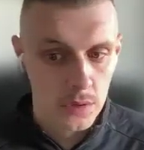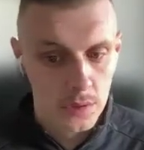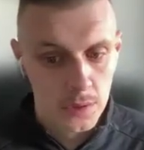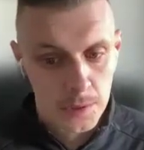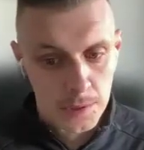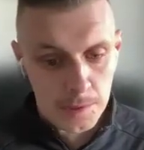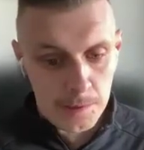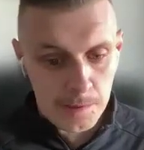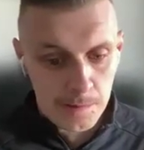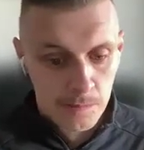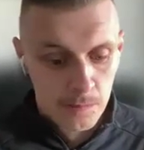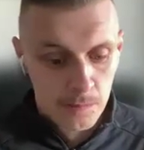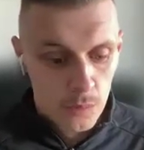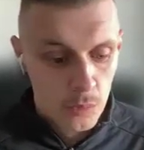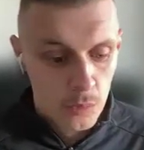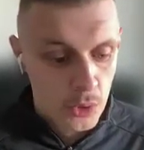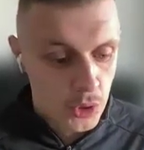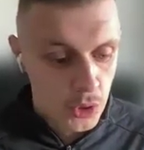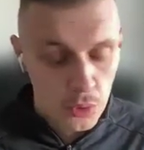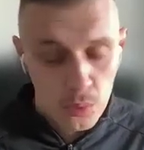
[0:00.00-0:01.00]
and
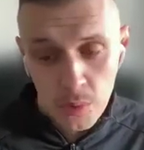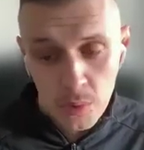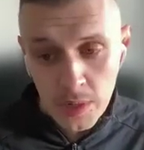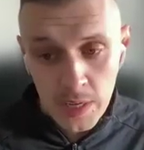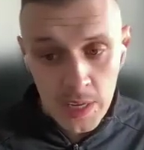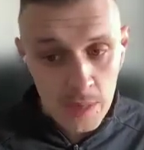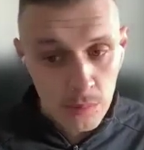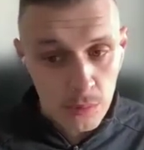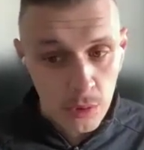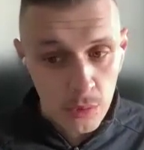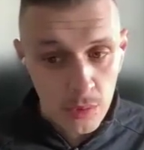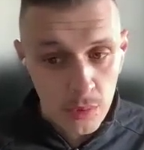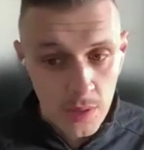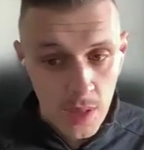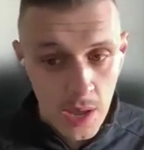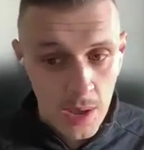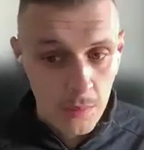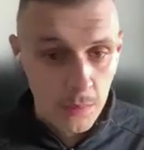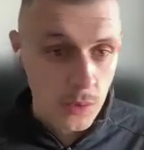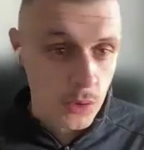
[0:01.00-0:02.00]
we just want to keep doing that.